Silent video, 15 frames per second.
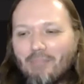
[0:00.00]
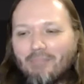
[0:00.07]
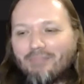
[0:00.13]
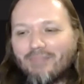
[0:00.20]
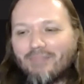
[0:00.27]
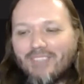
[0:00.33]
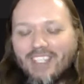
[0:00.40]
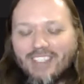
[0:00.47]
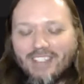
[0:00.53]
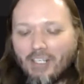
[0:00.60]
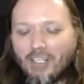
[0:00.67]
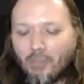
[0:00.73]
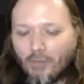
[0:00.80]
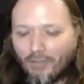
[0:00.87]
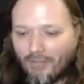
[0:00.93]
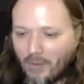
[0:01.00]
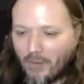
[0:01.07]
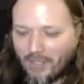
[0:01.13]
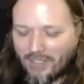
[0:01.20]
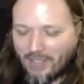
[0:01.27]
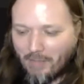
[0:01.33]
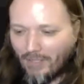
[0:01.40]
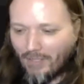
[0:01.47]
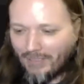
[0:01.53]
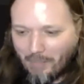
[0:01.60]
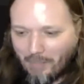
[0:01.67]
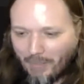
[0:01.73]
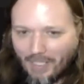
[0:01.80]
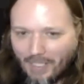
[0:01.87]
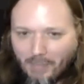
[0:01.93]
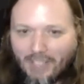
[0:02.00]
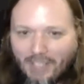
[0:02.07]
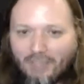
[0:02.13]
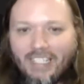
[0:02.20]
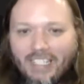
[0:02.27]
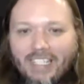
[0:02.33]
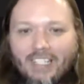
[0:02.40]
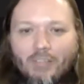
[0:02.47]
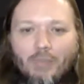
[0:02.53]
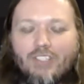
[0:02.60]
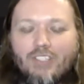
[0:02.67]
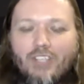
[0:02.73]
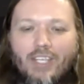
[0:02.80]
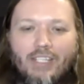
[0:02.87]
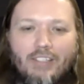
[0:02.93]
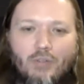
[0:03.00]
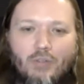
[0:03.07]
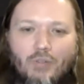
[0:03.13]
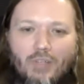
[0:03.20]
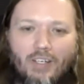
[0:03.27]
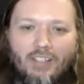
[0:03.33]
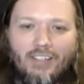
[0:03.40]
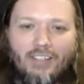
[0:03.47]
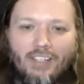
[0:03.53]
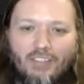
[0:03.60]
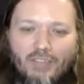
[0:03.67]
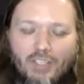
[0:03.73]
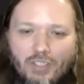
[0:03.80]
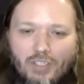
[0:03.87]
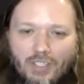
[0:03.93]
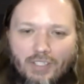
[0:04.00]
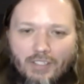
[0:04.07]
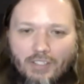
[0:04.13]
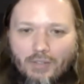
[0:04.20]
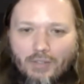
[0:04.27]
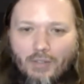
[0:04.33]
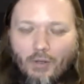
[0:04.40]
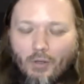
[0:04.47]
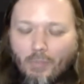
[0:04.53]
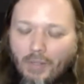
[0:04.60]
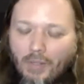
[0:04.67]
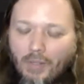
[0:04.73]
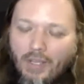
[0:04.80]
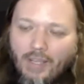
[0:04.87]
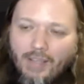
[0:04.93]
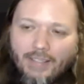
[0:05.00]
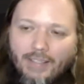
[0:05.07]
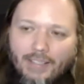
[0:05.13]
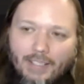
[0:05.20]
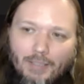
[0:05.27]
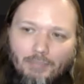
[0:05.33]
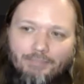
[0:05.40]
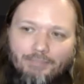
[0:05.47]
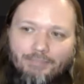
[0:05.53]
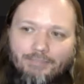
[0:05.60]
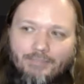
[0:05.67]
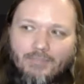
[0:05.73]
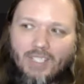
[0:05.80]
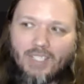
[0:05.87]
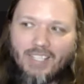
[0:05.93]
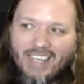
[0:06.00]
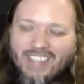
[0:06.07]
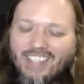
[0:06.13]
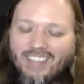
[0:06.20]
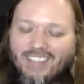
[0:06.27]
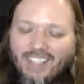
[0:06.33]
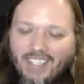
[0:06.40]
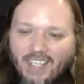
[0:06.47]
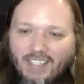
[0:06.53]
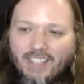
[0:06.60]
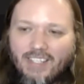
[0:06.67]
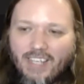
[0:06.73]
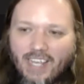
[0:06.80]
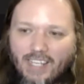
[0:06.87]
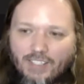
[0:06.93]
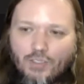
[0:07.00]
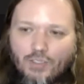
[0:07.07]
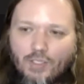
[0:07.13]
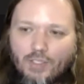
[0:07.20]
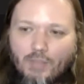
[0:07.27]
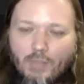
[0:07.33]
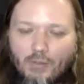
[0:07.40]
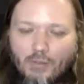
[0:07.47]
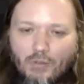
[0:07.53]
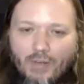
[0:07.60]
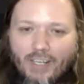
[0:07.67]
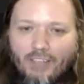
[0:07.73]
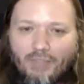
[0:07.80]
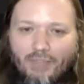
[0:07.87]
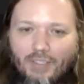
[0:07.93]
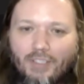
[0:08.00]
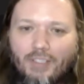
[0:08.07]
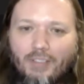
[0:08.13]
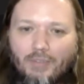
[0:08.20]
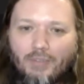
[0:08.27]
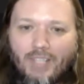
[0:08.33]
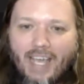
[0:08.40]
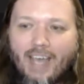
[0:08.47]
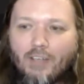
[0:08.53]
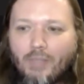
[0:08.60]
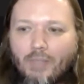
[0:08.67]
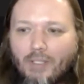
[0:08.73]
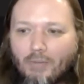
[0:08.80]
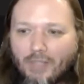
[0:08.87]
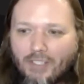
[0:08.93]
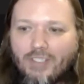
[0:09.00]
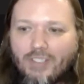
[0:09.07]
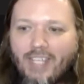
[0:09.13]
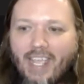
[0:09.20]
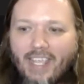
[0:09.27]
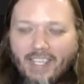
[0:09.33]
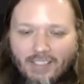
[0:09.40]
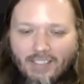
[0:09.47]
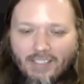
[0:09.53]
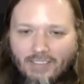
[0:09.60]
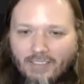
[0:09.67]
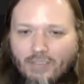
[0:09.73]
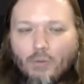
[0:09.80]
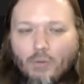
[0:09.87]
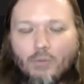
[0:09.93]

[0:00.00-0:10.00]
This year we're focused on multiplayer, but every year we change our vision and our scope. I think at the end of the day, it's just about trying to figure out how do we retain those